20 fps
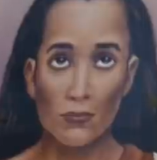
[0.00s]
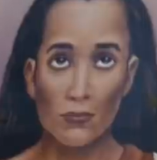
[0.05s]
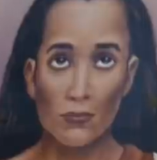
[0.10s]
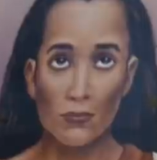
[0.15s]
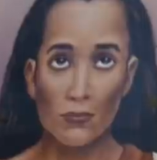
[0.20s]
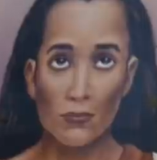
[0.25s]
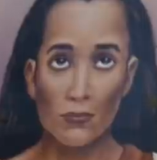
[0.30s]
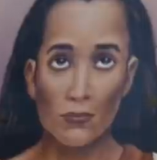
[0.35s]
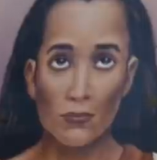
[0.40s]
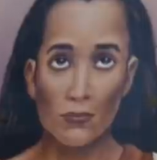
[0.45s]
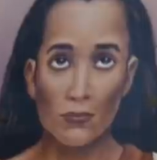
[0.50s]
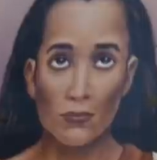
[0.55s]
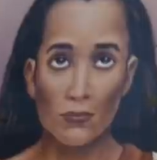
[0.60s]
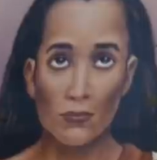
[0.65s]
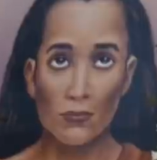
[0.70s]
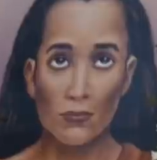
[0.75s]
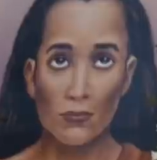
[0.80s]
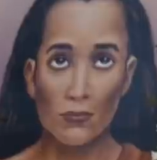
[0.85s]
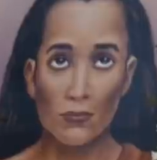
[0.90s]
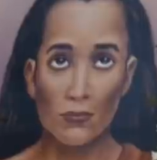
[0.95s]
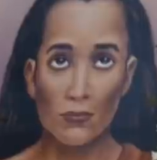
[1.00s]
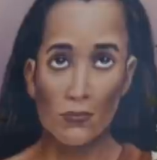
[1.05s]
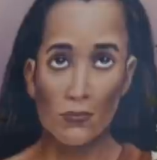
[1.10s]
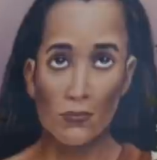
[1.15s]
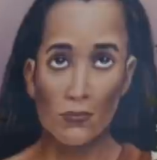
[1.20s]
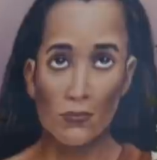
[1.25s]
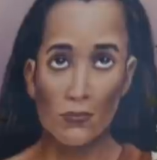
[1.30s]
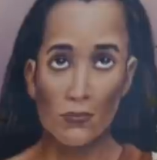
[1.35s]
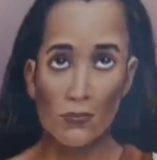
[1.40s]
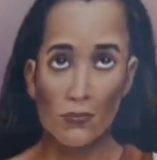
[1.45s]

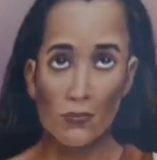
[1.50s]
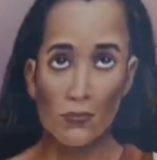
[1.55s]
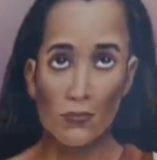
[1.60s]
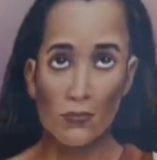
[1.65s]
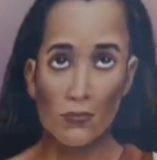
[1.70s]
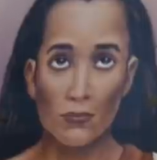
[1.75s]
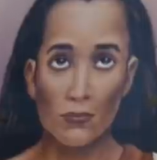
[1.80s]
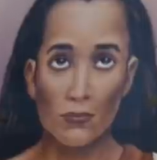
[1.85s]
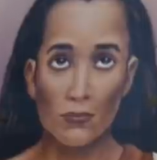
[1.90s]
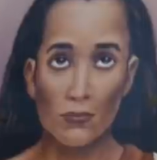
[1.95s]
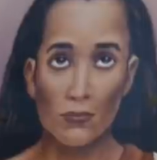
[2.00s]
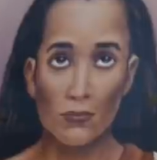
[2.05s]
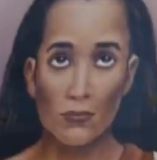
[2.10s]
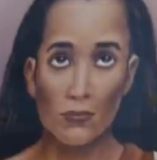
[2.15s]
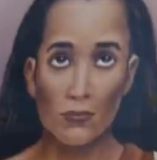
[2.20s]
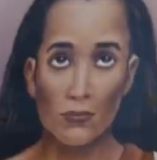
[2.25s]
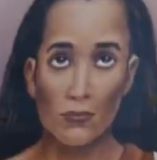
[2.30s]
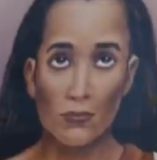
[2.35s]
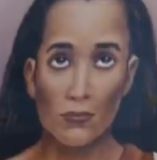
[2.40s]
(not speaking)